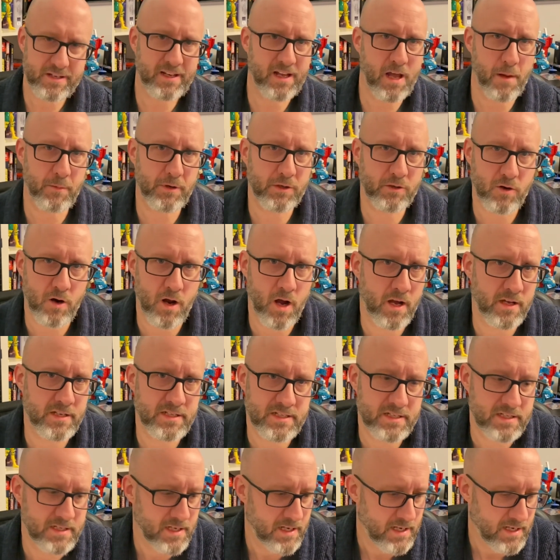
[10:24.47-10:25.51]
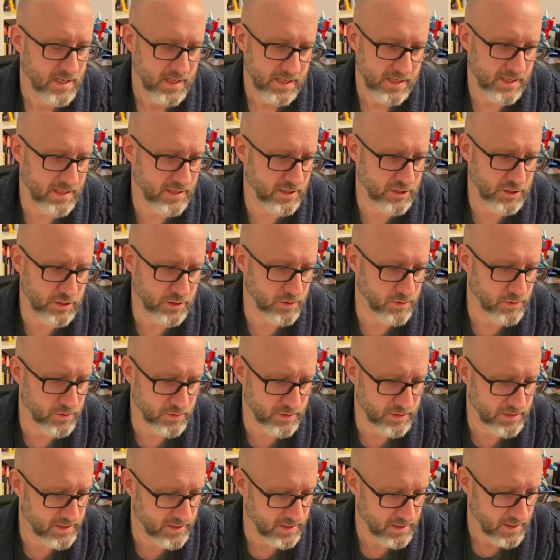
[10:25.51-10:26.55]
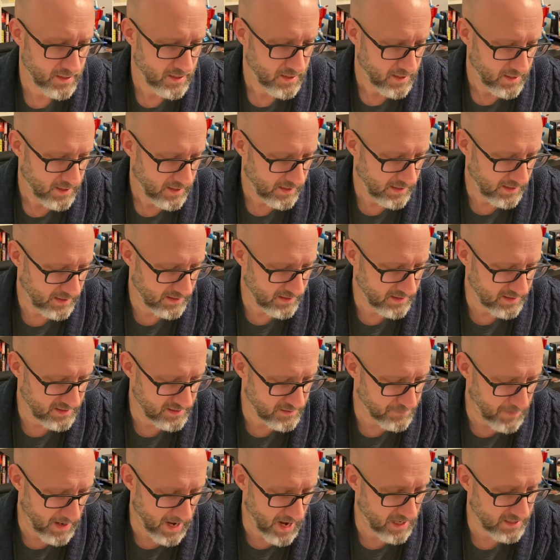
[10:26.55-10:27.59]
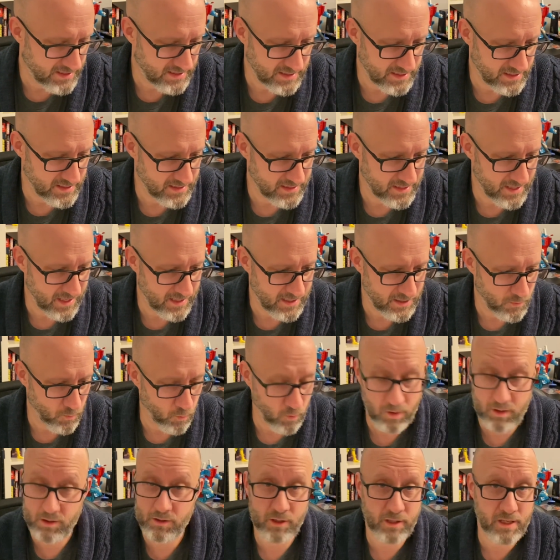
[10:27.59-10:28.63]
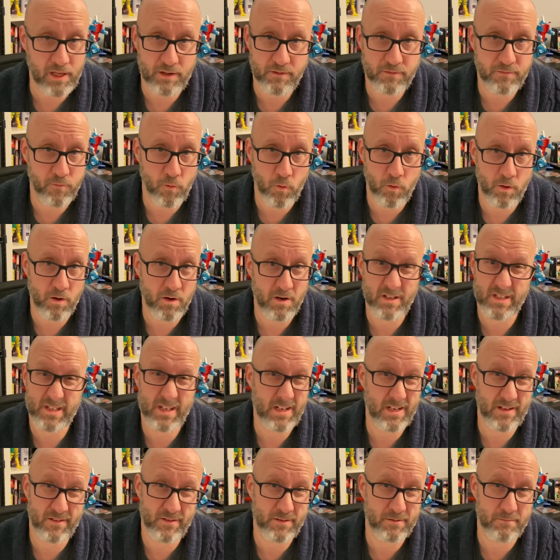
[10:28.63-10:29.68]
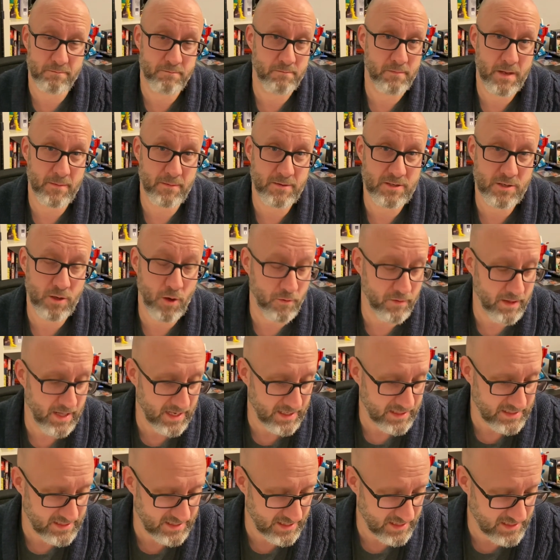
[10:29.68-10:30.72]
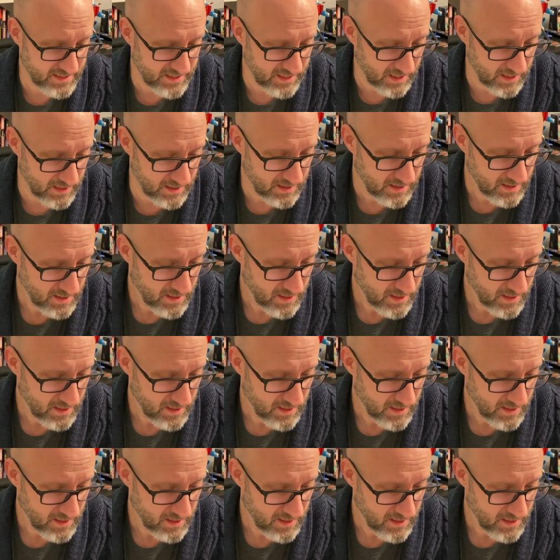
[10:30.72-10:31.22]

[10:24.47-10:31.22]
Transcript: come across issues in these boxes that you weren't looking for, didn't even maybe know they existed,